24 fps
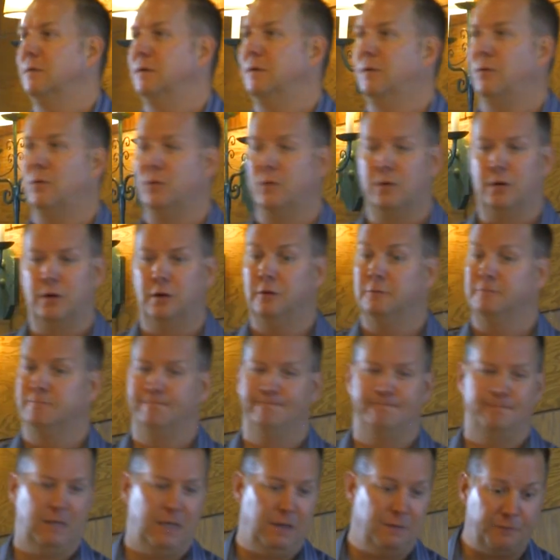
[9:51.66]
Or
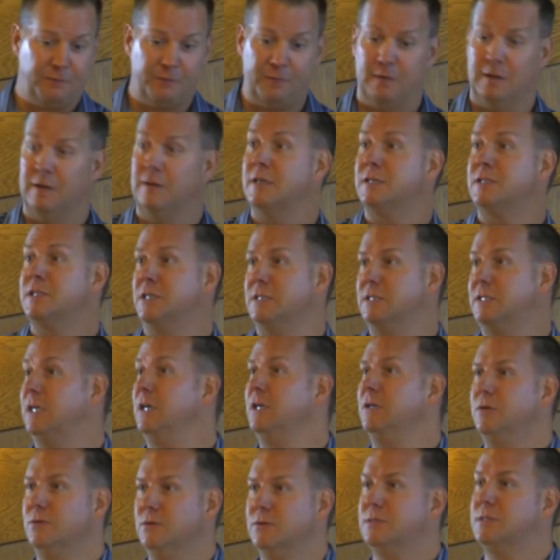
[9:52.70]
if this
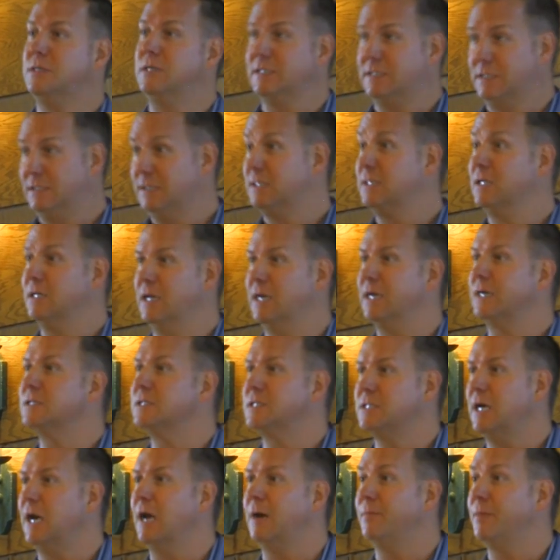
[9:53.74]
continues, this is the next
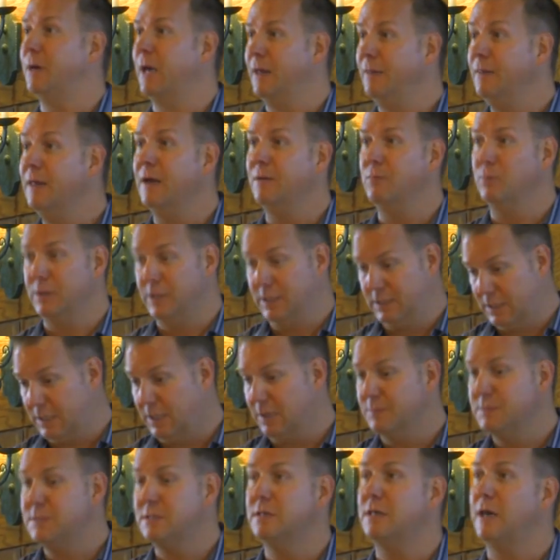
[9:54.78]
step. And then when it
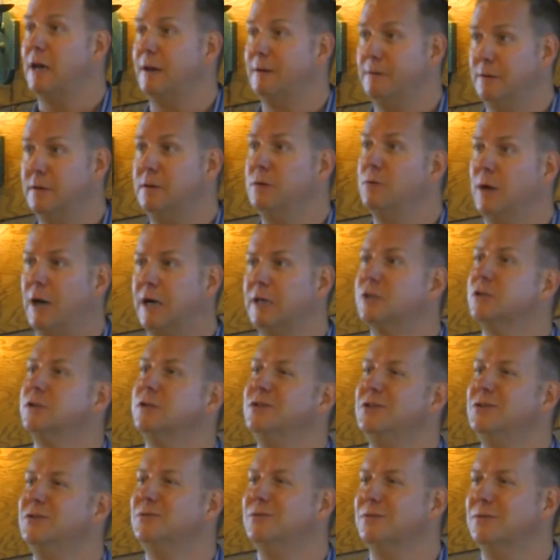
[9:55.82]
comes to that, you actually
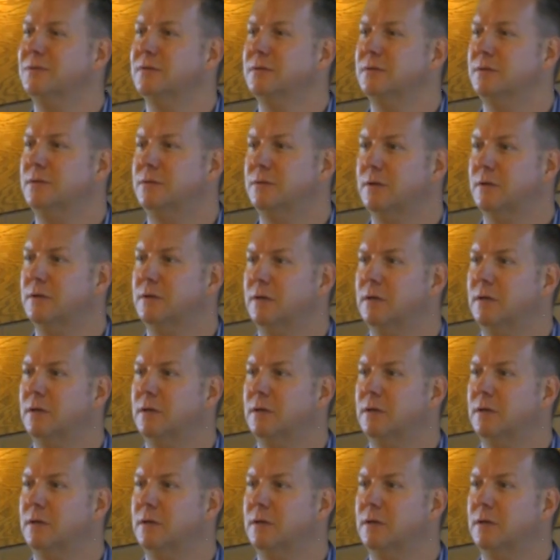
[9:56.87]
do it.